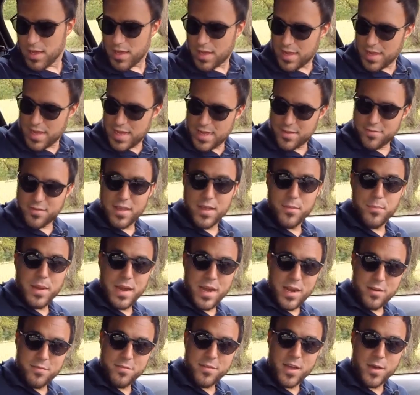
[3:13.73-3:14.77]
I have a
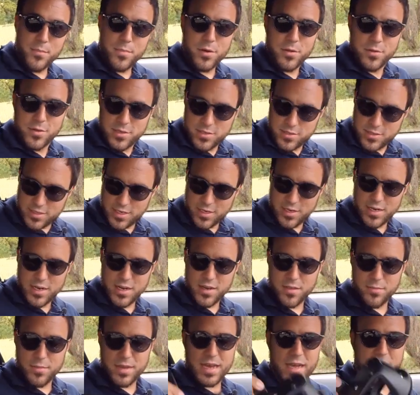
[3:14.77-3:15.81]
pair of cup holders that are here
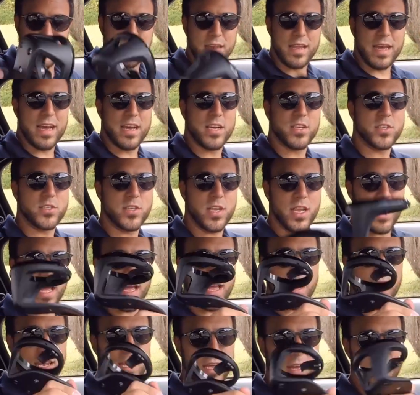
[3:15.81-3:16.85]
in the back of the dash,
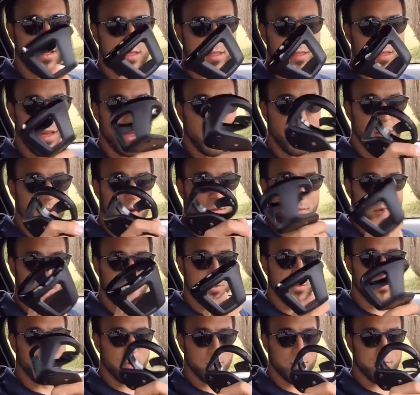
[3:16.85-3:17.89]
and they are
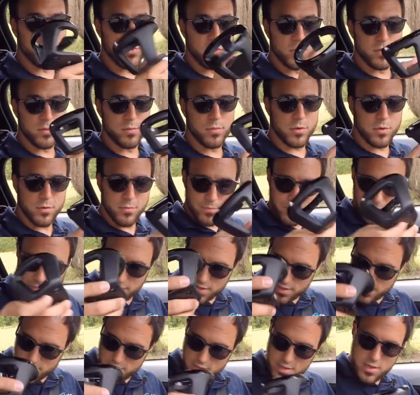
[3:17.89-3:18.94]
both removable.
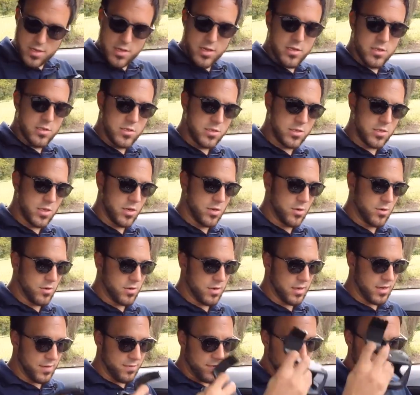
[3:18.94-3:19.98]

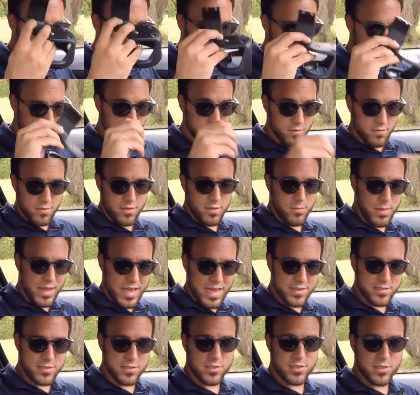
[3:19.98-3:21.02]
So if you remove the
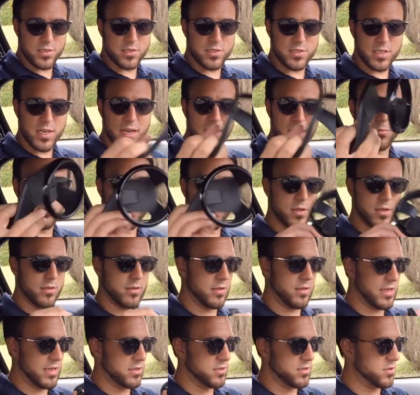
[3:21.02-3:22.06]
passenger side
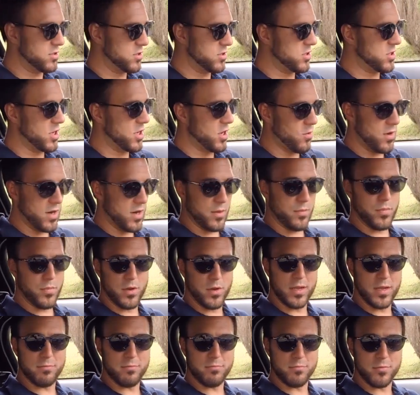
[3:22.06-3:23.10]
one, there's nowhere to
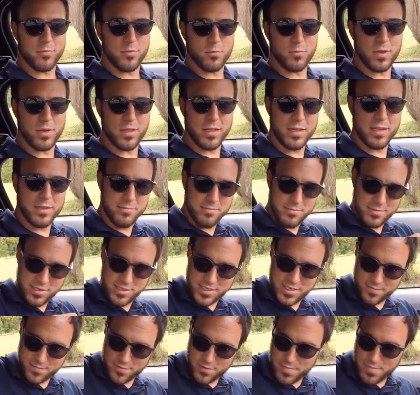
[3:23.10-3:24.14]
put it, really,
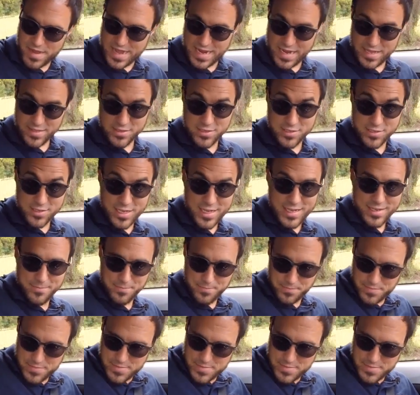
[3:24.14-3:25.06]
except for back in the slot.